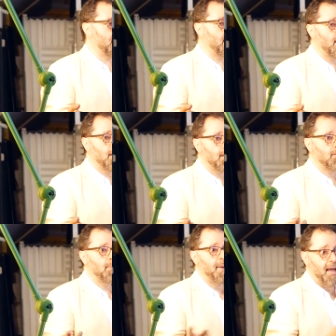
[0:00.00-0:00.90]
uh,
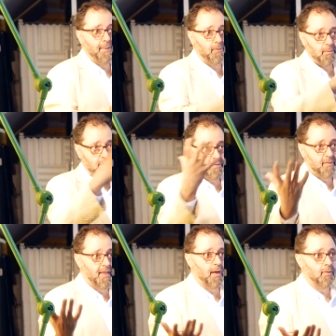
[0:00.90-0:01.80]
compatible with
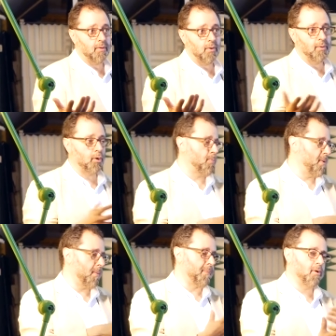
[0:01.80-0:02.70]
sound. Only comp
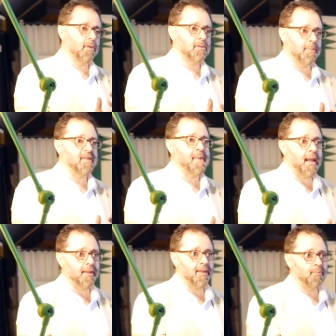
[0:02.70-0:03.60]
I'm talking
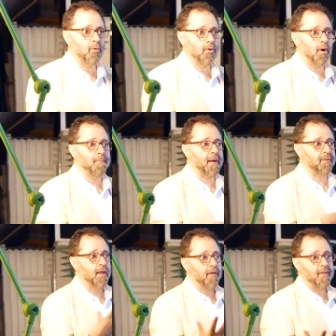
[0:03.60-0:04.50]
mathematically, they're more compact.
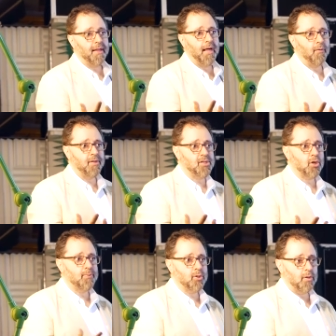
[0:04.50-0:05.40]
They allow the
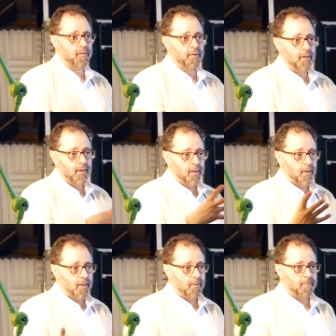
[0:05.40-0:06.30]
description of the
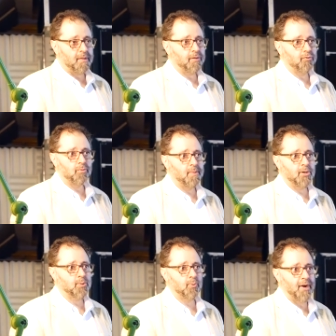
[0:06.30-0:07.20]
method to be
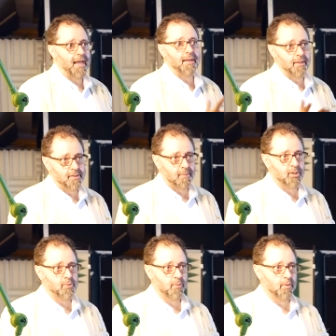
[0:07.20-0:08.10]
much more elegant and
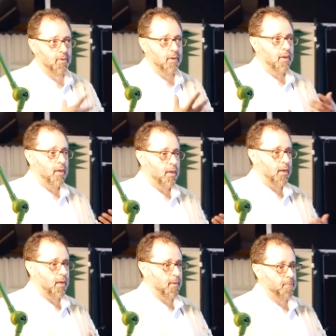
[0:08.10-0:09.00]
much more
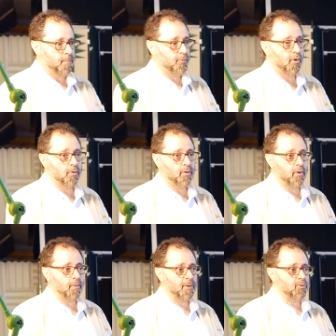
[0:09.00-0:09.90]
uh, prone,
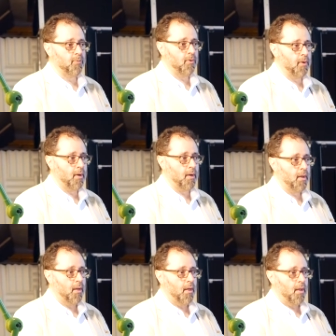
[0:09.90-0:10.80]
or much more, uh,
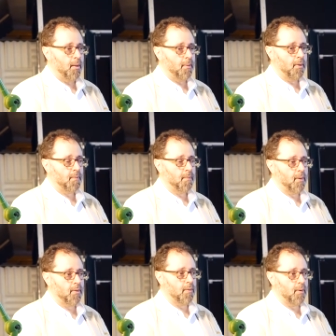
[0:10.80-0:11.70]
uh,
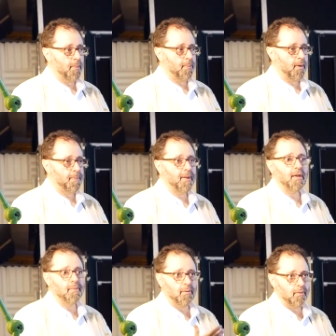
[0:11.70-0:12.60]
you know,
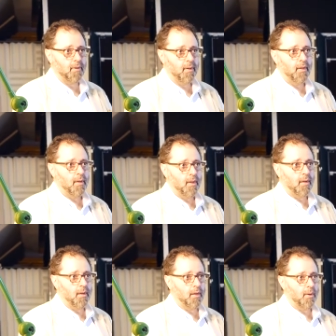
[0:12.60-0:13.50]
applicable,
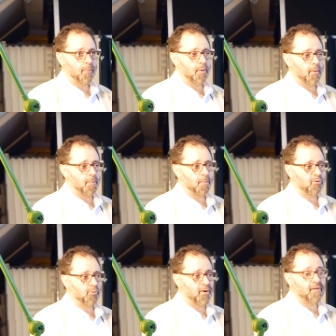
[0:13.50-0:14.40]
uh, uh,
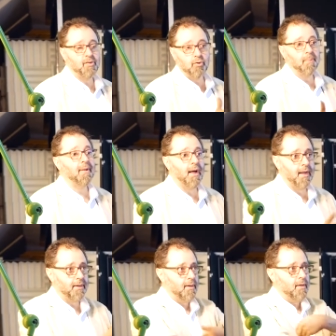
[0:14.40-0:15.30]
much more easy to apply